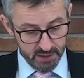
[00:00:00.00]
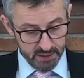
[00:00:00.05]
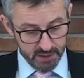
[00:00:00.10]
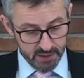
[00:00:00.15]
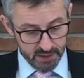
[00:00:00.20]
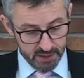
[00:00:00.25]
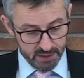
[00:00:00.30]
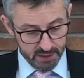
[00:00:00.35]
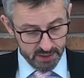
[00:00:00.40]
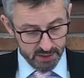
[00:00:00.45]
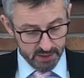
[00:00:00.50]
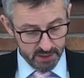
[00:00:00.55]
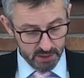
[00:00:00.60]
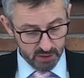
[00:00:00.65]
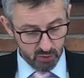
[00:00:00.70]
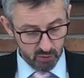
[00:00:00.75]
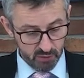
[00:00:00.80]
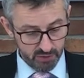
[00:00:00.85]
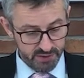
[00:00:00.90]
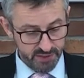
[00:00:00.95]

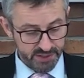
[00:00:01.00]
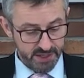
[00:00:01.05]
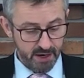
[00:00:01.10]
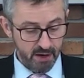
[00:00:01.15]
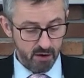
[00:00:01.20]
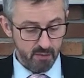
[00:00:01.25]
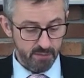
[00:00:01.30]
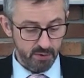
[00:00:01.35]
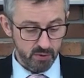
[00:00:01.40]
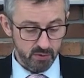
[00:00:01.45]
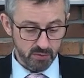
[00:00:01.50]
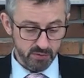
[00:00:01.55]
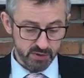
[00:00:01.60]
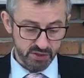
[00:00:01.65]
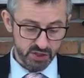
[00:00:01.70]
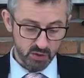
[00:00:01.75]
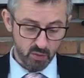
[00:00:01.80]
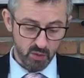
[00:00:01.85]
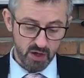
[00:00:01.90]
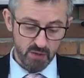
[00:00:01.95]
According to CRE, the
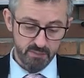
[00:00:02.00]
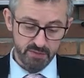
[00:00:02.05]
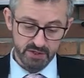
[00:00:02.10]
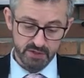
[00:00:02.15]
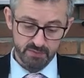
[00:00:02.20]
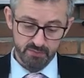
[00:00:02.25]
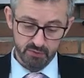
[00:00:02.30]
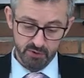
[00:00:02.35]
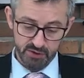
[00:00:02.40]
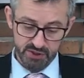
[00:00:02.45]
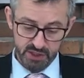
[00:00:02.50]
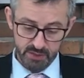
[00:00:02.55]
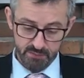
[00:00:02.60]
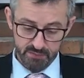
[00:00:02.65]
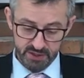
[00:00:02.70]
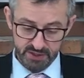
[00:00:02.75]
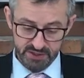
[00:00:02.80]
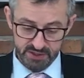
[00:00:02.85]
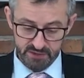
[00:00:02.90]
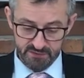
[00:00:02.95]
SquareBiz project
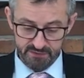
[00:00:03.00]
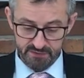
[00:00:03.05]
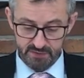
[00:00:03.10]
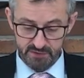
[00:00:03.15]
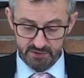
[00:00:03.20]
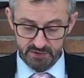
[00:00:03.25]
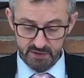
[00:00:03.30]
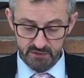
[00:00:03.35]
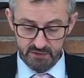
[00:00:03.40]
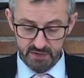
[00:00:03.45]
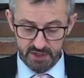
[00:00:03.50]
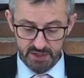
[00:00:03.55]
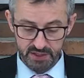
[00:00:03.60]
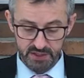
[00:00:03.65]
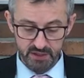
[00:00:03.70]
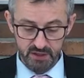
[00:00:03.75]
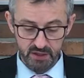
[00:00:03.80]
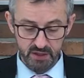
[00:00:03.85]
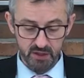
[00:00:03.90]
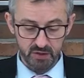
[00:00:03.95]
brings to
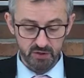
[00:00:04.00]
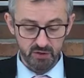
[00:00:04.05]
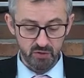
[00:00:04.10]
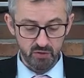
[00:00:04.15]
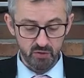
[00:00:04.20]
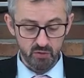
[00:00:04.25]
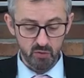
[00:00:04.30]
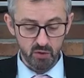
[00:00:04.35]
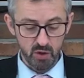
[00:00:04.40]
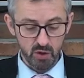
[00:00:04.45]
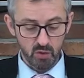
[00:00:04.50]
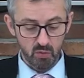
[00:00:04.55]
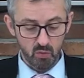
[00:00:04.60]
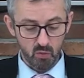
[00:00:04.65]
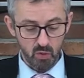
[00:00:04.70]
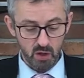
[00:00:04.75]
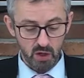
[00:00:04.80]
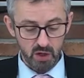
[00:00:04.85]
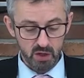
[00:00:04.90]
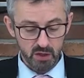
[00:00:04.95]
Slovakia a new
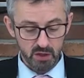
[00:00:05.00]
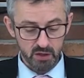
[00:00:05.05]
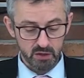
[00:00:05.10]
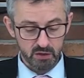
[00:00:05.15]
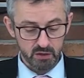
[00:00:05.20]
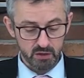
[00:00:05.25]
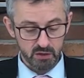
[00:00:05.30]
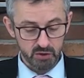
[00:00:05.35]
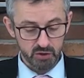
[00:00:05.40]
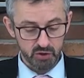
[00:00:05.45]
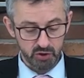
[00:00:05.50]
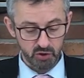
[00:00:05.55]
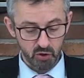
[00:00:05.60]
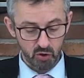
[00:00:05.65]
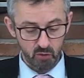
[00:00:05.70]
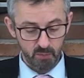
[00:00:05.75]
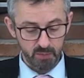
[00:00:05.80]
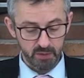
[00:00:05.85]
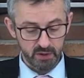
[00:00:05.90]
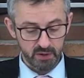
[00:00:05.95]
work,
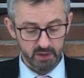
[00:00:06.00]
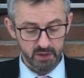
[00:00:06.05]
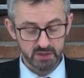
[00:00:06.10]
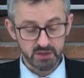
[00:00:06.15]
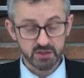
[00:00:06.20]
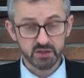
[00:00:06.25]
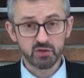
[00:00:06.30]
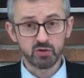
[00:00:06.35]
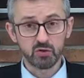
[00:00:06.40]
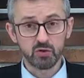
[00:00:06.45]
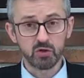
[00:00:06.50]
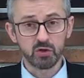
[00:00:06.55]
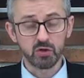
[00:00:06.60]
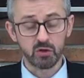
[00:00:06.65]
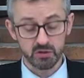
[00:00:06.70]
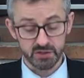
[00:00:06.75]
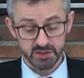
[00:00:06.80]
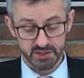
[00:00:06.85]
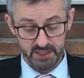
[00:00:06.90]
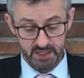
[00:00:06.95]
shop and store
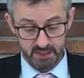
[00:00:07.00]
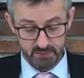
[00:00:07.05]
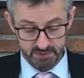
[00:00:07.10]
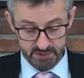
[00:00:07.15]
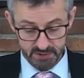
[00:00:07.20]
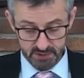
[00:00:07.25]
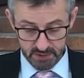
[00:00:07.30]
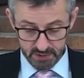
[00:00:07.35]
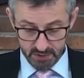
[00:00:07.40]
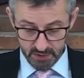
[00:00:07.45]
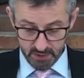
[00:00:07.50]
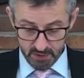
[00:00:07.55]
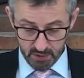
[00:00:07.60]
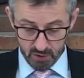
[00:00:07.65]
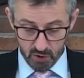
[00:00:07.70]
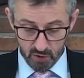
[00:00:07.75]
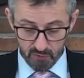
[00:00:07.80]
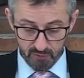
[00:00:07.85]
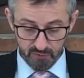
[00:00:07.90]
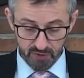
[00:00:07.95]
concept,
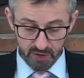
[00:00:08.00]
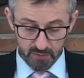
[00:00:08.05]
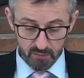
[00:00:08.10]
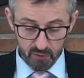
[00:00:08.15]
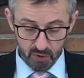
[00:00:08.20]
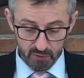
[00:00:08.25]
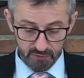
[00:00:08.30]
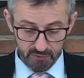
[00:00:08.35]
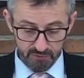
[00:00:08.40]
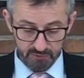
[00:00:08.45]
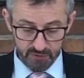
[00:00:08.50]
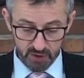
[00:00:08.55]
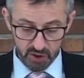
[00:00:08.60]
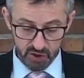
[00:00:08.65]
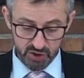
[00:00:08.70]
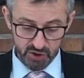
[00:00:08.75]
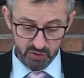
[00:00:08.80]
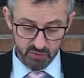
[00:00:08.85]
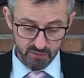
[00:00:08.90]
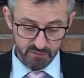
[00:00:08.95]
offering modern,
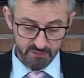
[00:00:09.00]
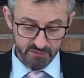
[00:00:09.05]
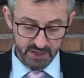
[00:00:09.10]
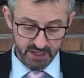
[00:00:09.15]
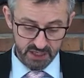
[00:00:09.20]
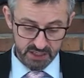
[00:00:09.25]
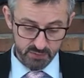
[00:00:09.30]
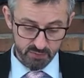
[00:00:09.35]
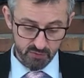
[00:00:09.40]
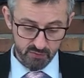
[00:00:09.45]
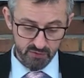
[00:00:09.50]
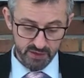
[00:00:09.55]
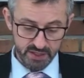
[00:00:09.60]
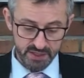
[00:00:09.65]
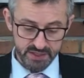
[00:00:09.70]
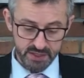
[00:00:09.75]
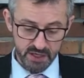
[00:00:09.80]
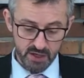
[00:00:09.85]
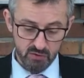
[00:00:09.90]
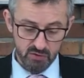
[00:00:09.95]
functional and flexible
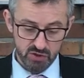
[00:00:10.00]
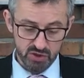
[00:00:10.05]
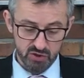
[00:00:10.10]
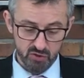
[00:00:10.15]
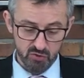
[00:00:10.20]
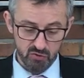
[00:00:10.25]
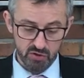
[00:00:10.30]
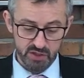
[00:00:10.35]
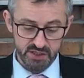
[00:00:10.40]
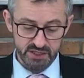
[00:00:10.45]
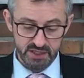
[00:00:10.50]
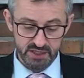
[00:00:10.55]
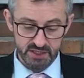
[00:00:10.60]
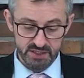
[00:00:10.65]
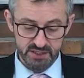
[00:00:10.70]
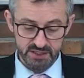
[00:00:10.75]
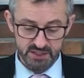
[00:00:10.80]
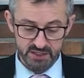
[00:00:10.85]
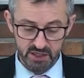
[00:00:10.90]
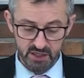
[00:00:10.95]
retail, storage
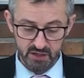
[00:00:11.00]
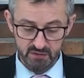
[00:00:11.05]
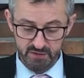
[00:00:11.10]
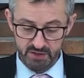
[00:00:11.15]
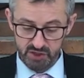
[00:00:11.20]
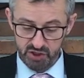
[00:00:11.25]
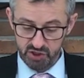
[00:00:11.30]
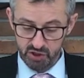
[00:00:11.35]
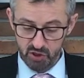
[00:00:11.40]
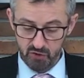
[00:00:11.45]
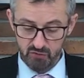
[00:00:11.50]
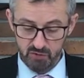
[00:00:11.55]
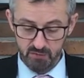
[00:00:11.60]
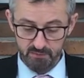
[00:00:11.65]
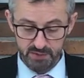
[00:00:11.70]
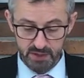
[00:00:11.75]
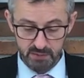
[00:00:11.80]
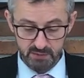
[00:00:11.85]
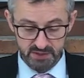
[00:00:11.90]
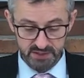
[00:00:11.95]
and service showroom
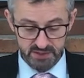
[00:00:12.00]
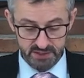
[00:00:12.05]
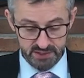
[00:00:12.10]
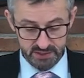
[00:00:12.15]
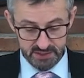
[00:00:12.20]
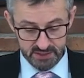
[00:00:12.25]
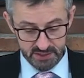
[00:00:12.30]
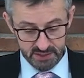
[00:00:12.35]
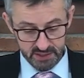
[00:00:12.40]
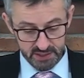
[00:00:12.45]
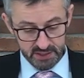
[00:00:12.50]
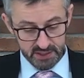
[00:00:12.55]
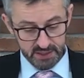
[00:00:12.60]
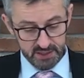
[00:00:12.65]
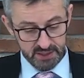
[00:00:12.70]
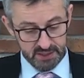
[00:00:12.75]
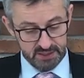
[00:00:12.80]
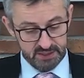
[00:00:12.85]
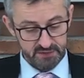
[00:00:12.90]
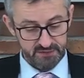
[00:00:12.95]
premises.
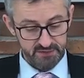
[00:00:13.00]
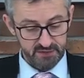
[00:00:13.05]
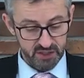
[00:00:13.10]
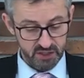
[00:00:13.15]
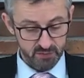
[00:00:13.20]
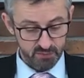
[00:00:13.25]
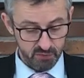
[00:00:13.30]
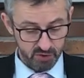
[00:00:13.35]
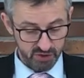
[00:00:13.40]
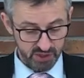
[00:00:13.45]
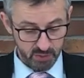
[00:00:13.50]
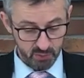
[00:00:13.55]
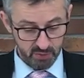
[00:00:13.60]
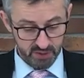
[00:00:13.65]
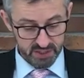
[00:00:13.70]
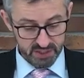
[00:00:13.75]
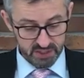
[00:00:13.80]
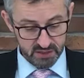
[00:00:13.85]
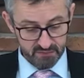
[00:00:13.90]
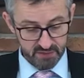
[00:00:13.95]
It's the first project
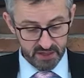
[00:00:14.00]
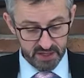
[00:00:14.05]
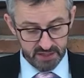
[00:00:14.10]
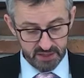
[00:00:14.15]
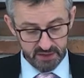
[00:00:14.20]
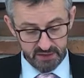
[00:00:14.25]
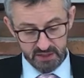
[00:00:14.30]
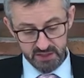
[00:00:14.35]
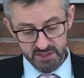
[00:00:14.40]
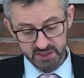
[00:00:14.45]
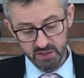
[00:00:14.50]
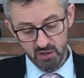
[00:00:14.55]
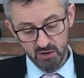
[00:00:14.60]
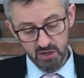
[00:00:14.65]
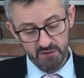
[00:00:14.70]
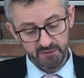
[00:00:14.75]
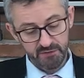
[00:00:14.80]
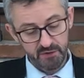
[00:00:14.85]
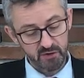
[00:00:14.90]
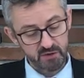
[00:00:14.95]
within Slovakia that
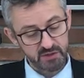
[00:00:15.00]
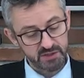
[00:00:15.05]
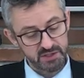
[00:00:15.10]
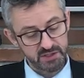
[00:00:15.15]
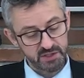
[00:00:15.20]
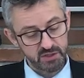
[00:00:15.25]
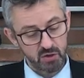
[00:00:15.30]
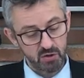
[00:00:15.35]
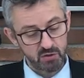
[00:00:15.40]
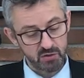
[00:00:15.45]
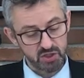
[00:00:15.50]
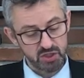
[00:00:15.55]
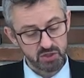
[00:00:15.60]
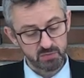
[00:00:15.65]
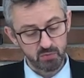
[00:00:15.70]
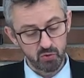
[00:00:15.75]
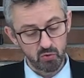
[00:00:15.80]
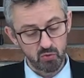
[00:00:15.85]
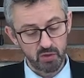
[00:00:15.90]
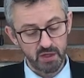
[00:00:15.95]
solely focuses on
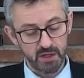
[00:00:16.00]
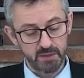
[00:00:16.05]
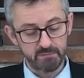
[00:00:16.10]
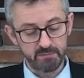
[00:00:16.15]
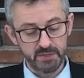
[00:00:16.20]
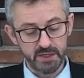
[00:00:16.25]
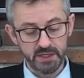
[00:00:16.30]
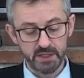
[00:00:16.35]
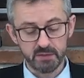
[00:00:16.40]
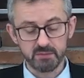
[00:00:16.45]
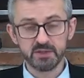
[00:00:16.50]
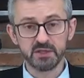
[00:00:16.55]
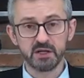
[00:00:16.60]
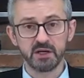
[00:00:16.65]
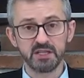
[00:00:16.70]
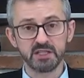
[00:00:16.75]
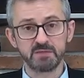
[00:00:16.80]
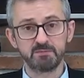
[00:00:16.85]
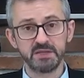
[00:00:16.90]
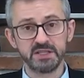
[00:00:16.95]
small and
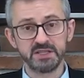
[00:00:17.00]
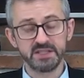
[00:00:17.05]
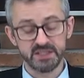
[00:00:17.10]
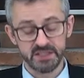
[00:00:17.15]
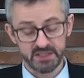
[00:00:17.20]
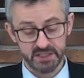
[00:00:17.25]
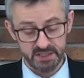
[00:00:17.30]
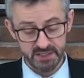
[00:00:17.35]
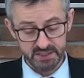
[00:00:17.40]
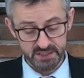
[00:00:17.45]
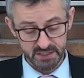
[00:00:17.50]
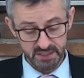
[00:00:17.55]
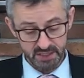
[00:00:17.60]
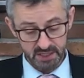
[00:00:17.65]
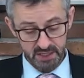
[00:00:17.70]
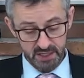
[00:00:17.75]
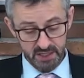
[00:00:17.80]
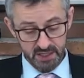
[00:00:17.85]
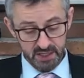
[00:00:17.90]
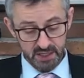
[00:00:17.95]
medium-sized businesses
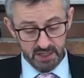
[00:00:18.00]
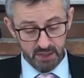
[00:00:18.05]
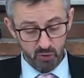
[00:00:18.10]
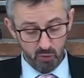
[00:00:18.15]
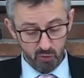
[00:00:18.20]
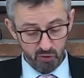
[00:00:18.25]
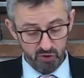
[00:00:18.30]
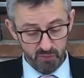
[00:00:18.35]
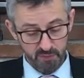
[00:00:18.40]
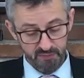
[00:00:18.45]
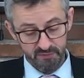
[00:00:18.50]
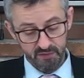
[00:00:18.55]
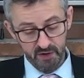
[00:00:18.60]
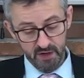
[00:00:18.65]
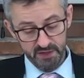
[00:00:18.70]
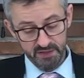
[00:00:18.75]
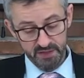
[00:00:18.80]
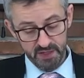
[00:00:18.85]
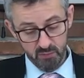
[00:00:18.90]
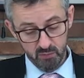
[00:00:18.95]
in order to
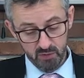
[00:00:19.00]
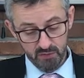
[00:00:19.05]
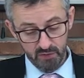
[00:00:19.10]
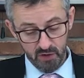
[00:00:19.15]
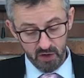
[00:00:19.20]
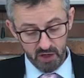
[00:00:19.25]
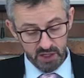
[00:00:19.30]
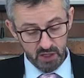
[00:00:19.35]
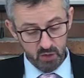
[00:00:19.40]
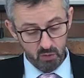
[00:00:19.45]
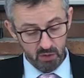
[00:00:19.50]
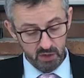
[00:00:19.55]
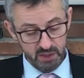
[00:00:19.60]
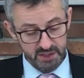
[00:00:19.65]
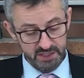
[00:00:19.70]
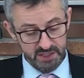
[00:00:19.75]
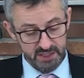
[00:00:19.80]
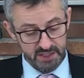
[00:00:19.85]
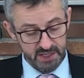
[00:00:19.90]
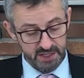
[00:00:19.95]
provide them with high
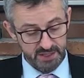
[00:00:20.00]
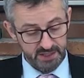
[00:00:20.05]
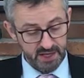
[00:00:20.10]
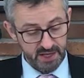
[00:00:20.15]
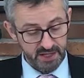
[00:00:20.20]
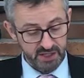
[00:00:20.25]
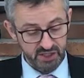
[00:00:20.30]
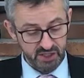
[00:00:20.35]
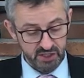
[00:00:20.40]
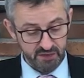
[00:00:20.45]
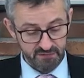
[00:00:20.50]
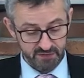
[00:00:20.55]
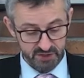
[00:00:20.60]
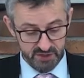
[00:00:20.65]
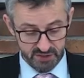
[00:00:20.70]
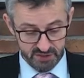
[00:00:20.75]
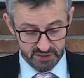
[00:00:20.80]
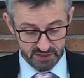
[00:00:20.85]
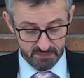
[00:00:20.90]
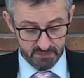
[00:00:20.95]
quality and energy
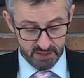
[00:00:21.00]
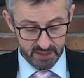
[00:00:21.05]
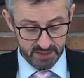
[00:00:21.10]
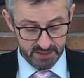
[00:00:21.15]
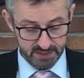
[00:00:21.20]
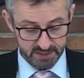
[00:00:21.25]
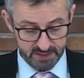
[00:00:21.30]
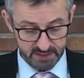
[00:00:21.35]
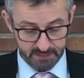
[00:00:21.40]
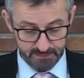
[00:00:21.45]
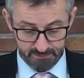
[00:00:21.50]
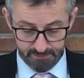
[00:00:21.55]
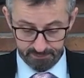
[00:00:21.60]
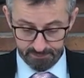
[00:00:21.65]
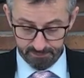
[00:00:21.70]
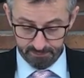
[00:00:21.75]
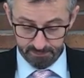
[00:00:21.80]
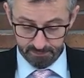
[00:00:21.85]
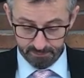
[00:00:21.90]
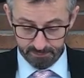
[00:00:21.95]
efficient space.
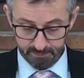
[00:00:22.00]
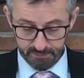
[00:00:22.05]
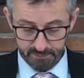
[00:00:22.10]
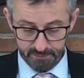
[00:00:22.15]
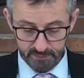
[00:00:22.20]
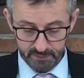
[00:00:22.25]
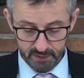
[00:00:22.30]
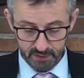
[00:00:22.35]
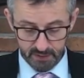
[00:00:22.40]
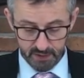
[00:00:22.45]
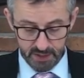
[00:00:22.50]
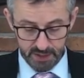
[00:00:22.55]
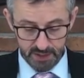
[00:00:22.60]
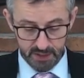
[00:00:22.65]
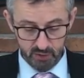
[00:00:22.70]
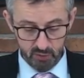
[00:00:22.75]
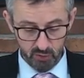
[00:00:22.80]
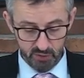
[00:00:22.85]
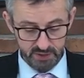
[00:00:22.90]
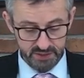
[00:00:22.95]
And
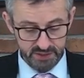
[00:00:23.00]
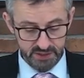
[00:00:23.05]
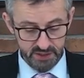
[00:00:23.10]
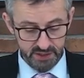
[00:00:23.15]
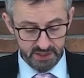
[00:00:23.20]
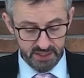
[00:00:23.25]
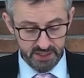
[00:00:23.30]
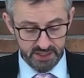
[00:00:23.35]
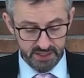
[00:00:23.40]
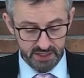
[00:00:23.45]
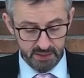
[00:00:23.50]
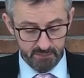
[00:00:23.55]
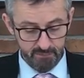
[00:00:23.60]
according to Edik